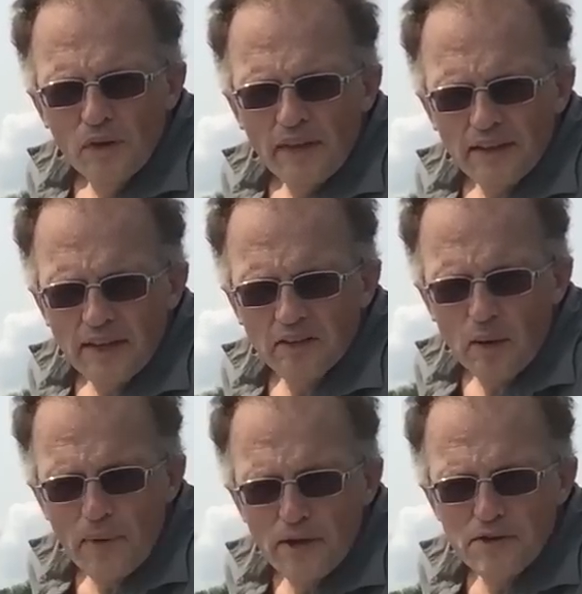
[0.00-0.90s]
That takes
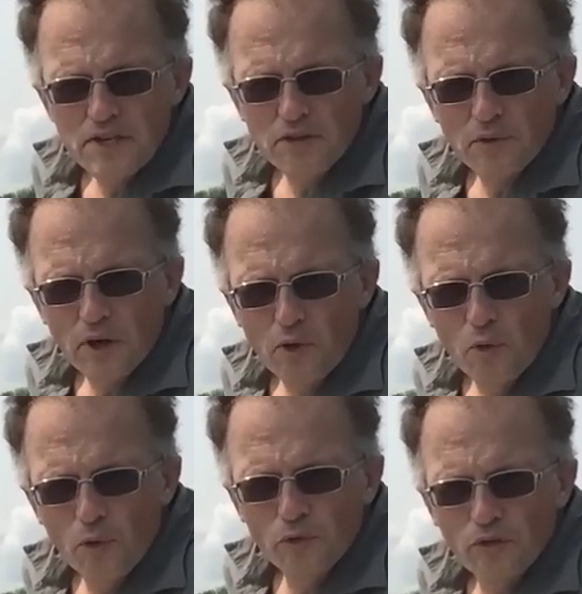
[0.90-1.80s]
up energy, so it
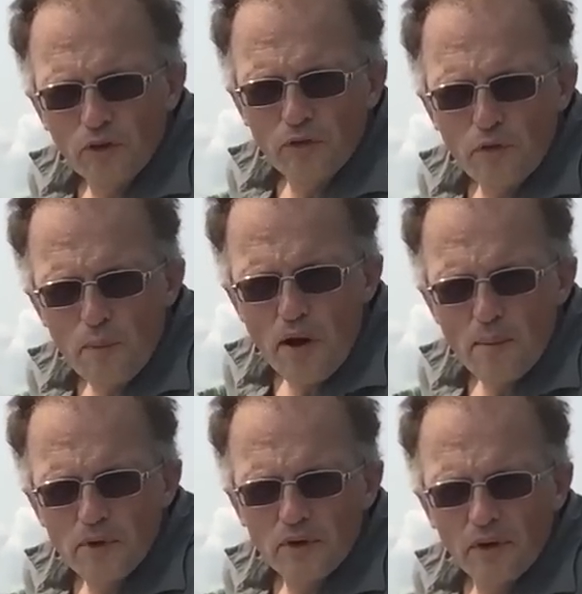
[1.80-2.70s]
cools the
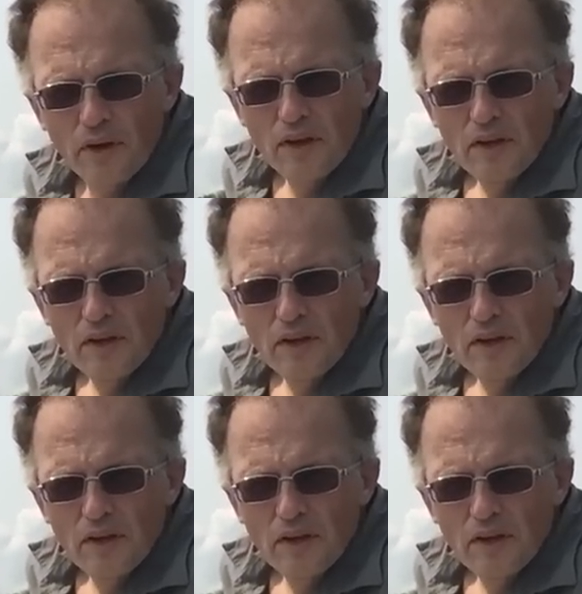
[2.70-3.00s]
thermometer.